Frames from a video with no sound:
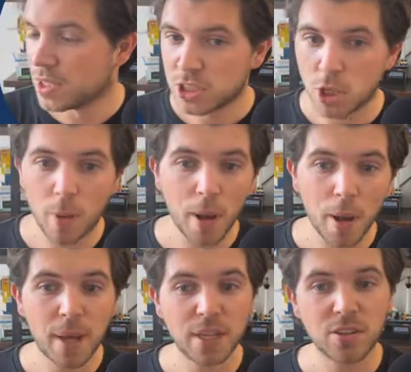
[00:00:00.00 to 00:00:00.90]
So by
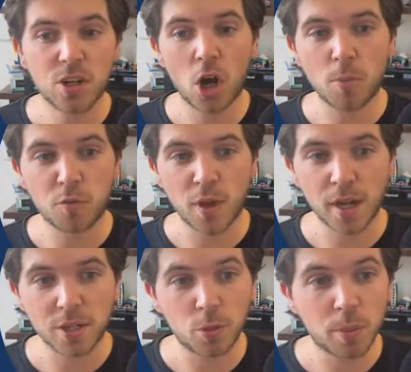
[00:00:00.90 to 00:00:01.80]
appending the global
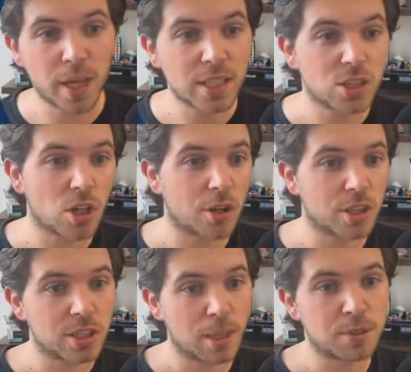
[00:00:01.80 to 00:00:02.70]
flag, you'll be installing
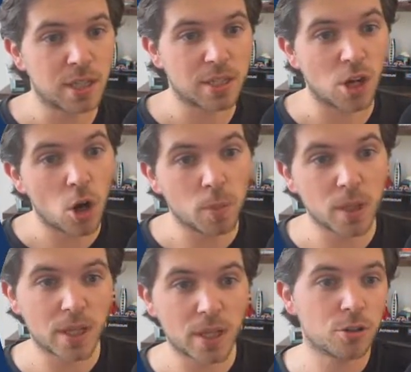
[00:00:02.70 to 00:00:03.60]
StepZen
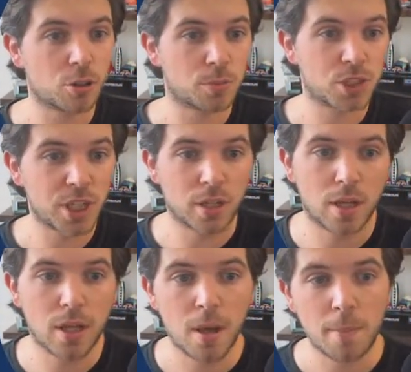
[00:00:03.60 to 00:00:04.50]
globally on your machine,
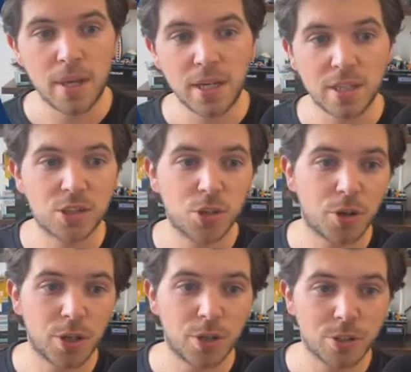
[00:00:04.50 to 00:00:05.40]
meaning that you
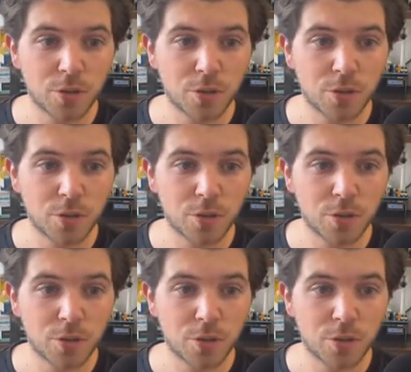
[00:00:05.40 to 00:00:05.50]
can use